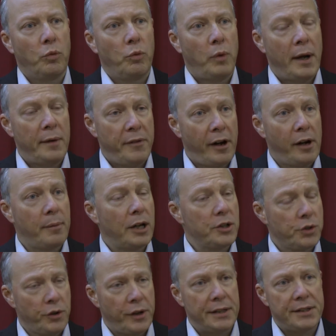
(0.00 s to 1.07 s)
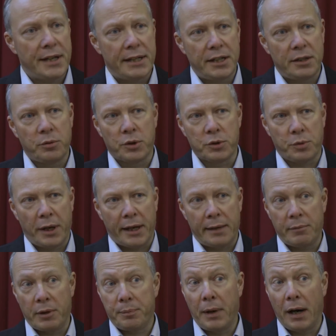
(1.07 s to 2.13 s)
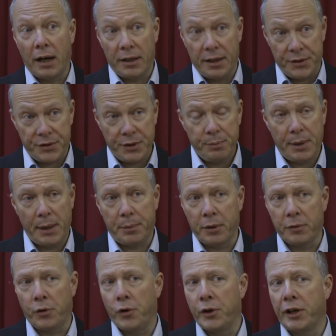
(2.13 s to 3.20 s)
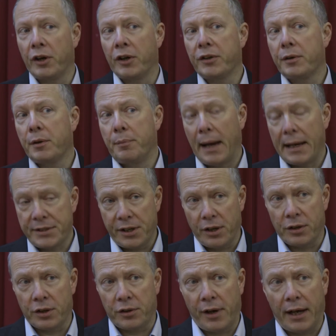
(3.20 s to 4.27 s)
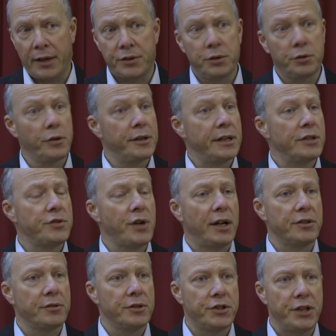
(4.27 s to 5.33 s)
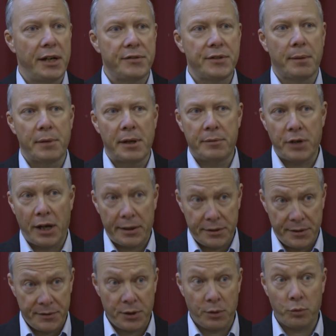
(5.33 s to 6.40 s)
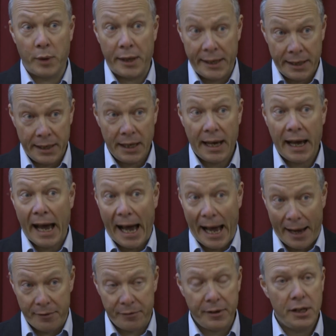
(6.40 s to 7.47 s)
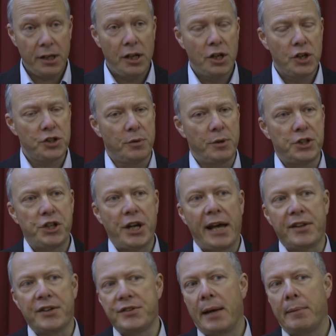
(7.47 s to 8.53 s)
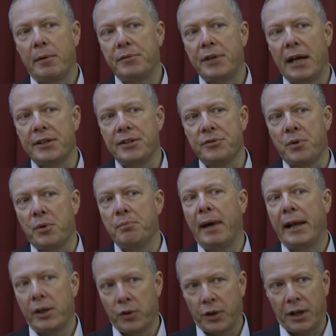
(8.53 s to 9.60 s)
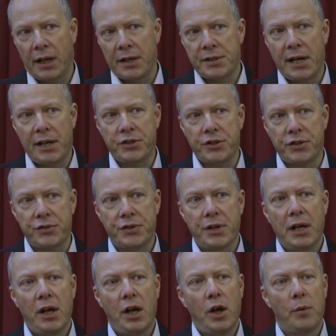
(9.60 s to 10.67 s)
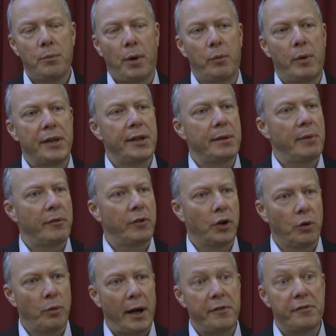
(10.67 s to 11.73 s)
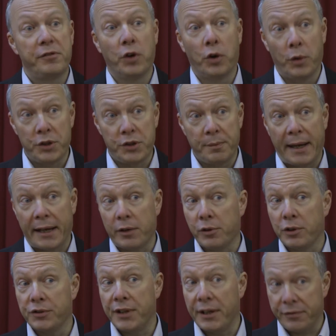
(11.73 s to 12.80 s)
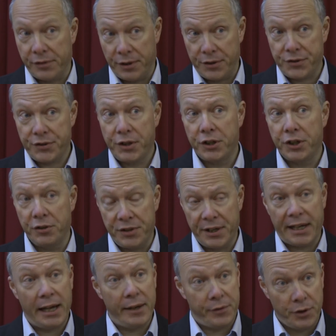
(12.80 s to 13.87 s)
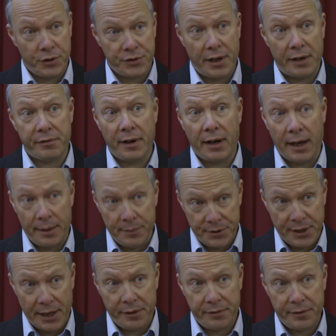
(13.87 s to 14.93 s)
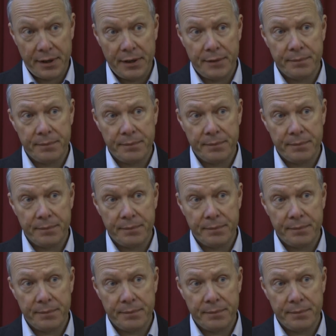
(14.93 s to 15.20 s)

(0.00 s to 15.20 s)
we're very much orientated towards working with partners, people who've already got the capacity on the ground, who are already trying to achieve some of the objectives that we have. So we share the same objectives with many organisations, but we think we've got a way forward to make a real difference using If You're Safe, I Am Safe.